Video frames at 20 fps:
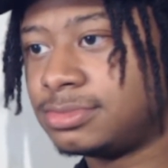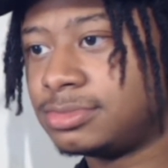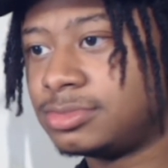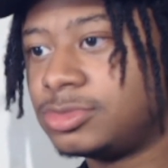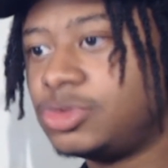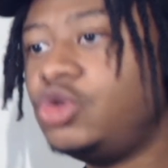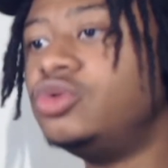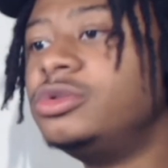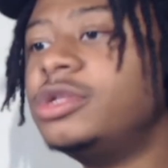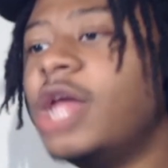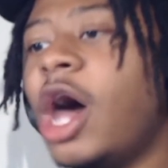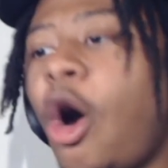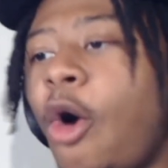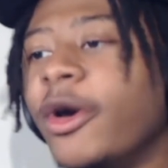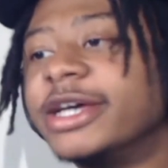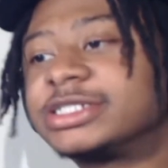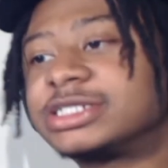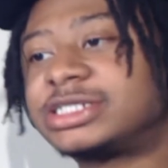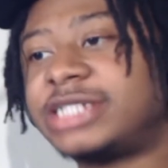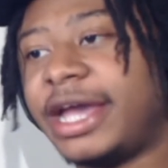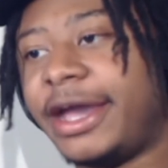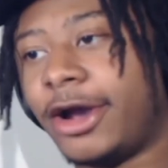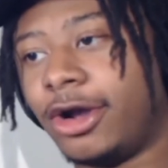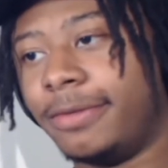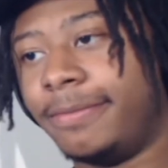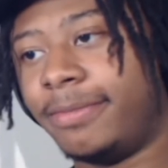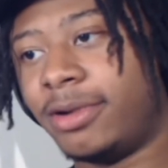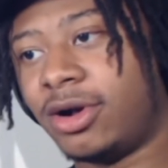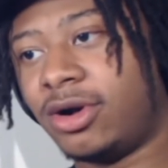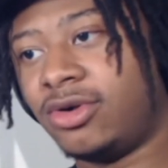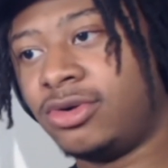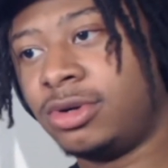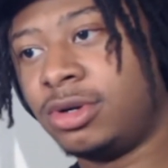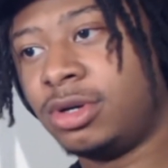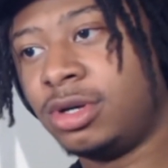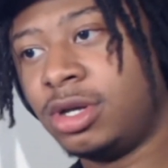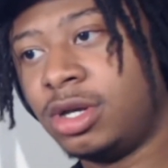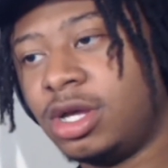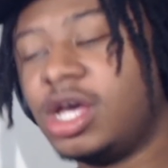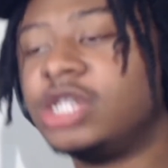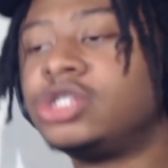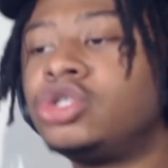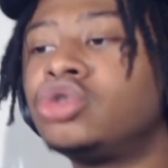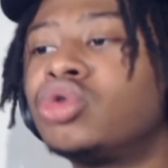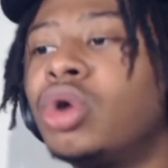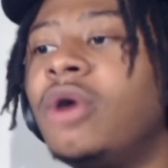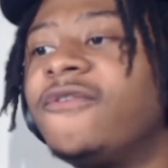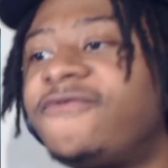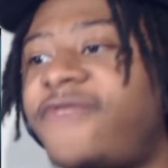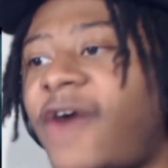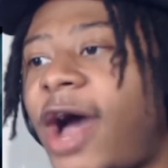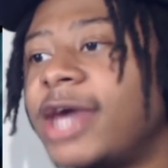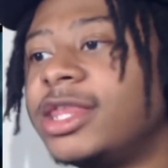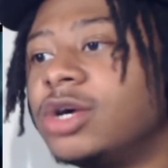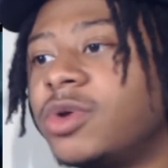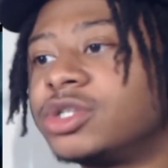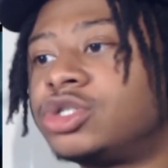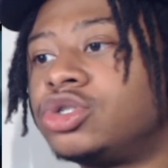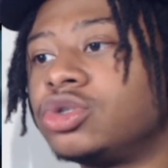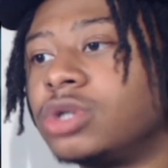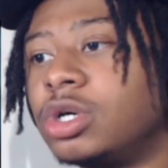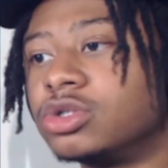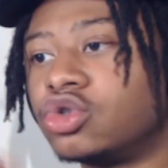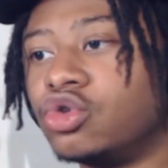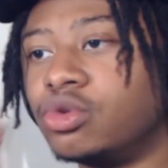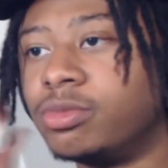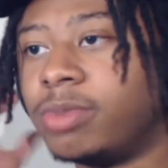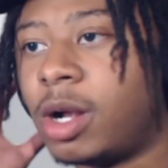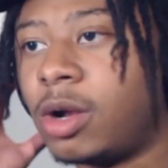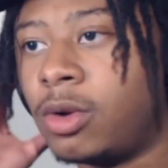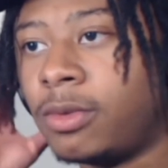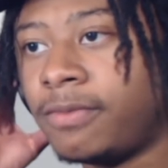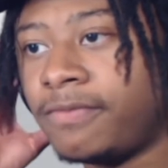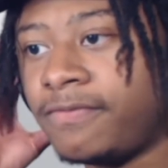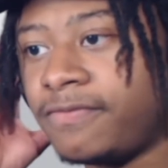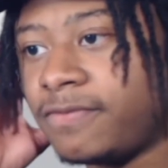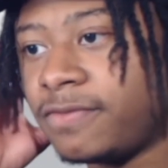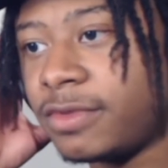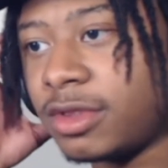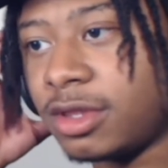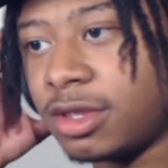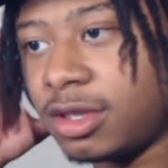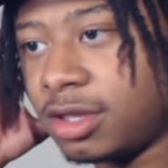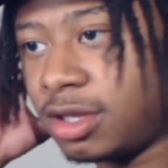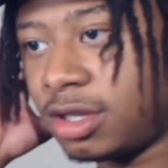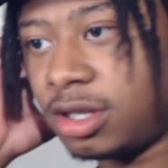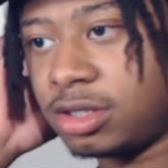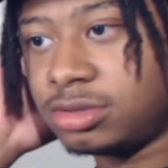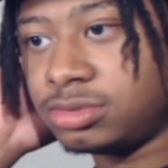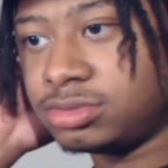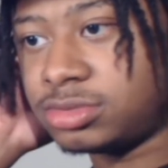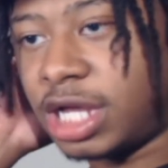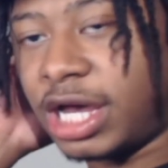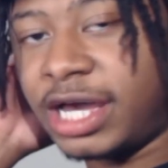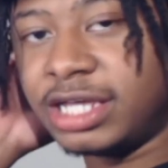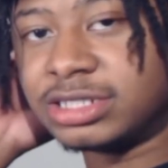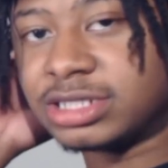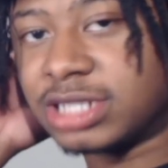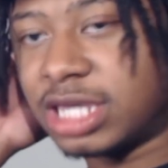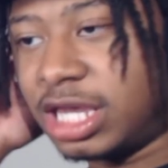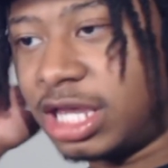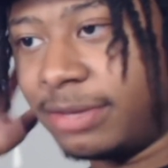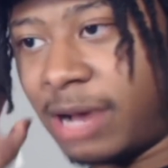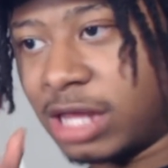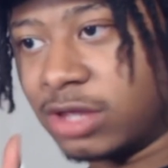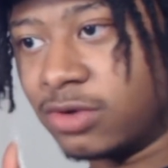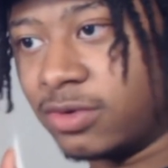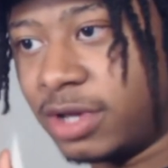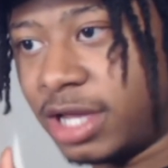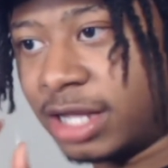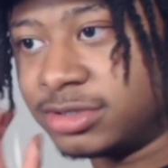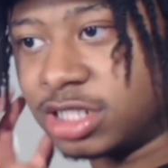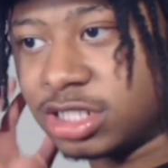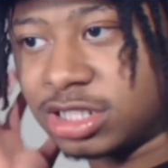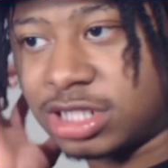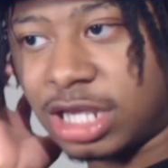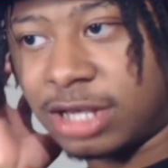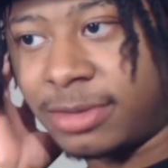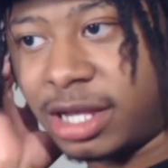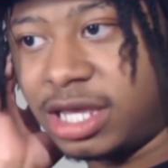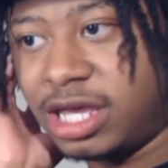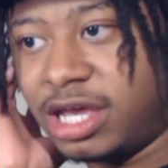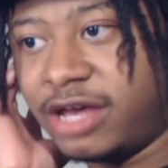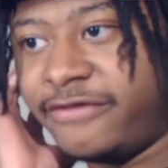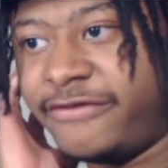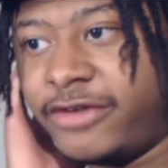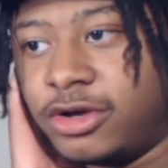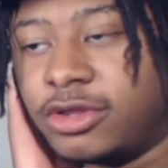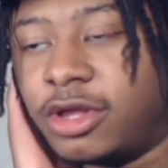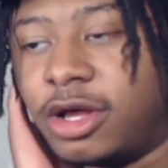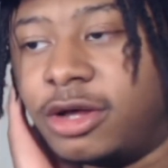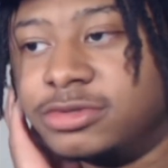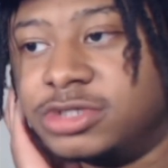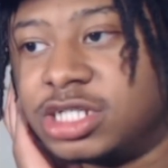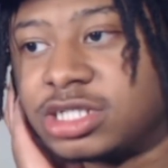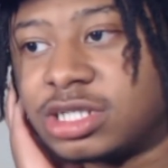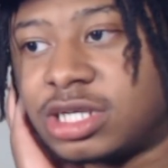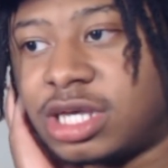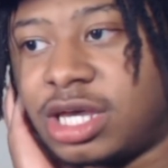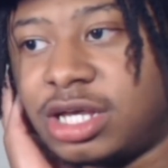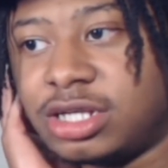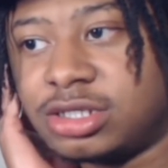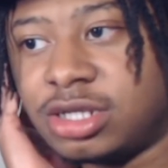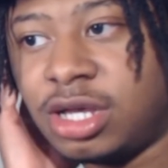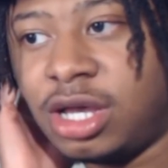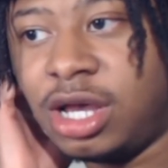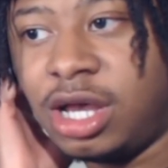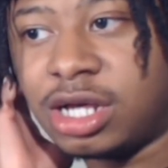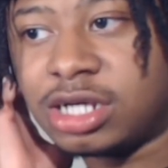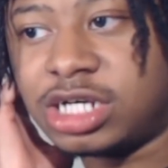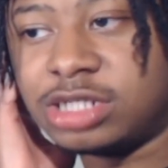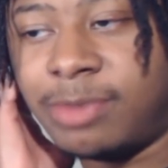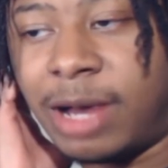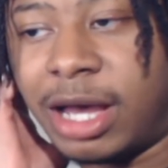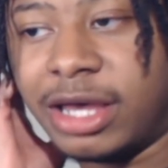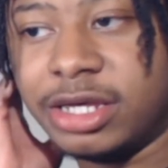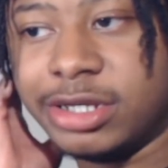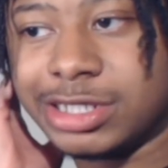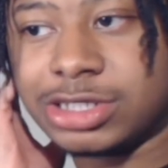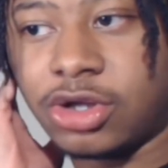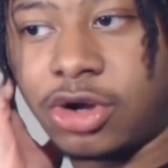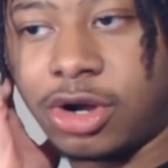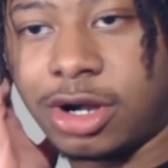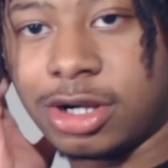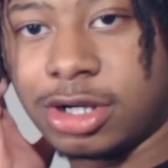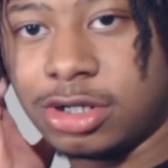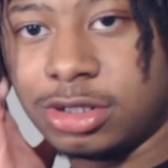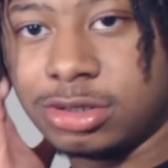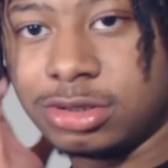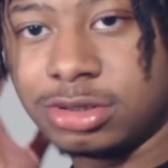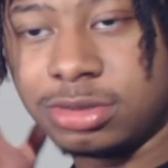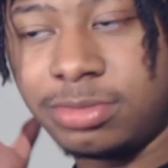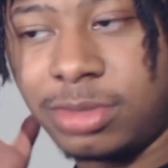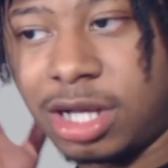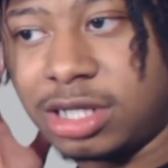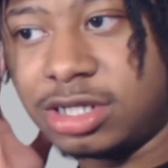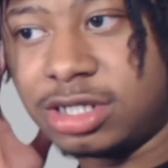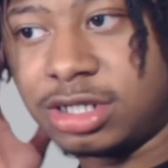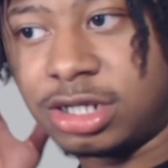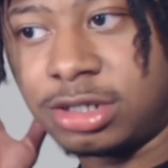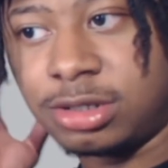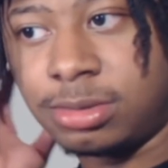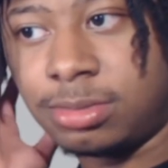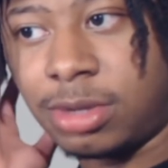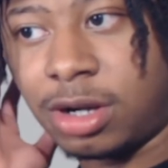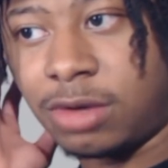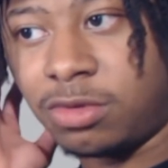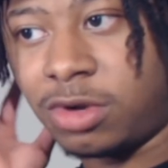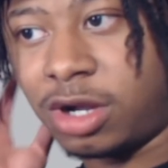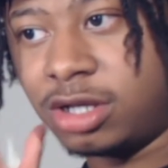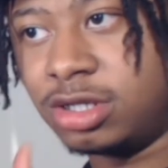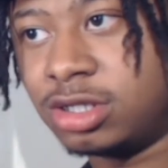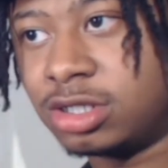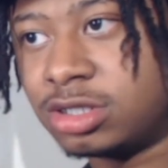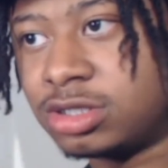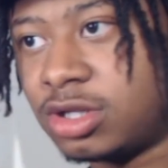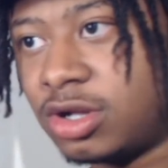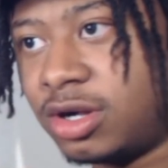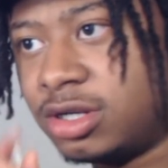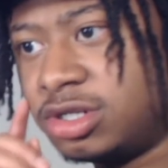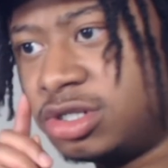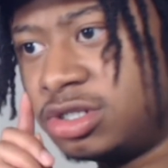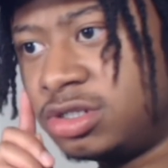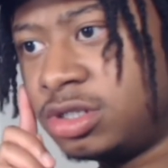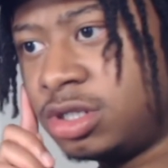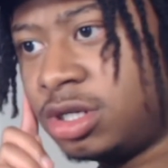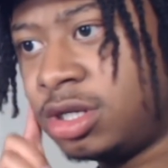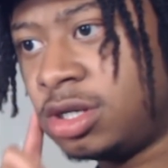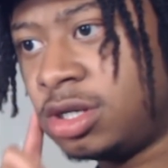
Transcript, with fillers: You know it's there, bro. Is you gonna fight or what you gonna do, bro? I ain't scared, by the way. I'll just take my headphone off just in case, cause my ear start hurting. My ear, my right ear start. Hurting.